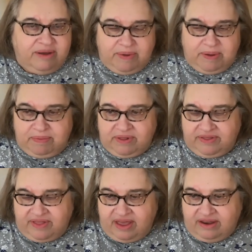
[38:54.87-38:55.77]
people
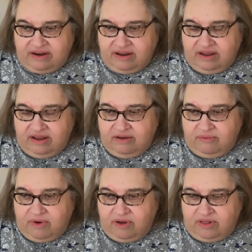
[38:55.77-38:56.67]
in that
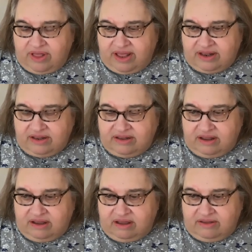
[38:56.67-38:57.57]
role. And
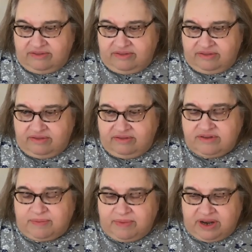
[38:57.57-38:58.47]
uh,
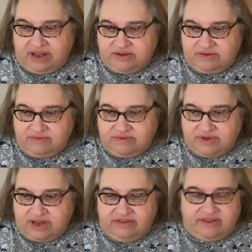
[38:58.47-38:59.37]
somebody else
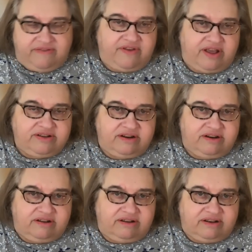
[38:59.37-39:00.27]
said they found it
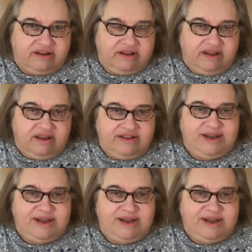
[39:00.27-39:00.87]
on the